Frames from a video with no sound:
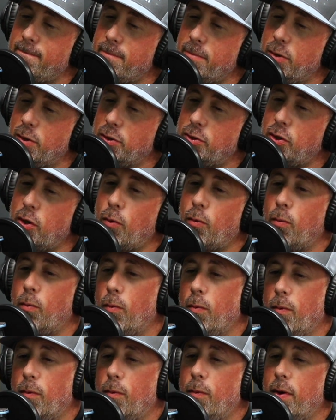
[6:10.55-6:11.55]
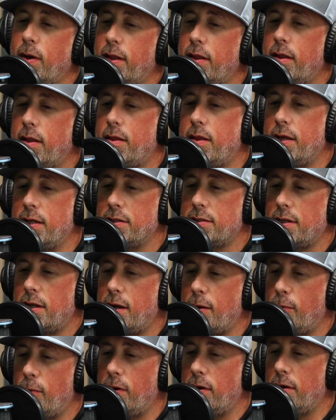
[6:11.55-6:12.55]
So one of the things that
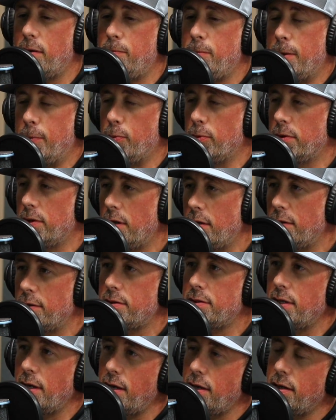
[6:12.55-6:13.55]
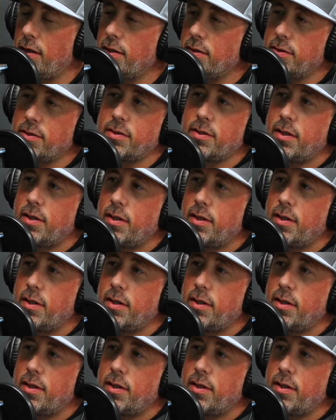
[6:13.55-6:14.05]
I wanted people to understand is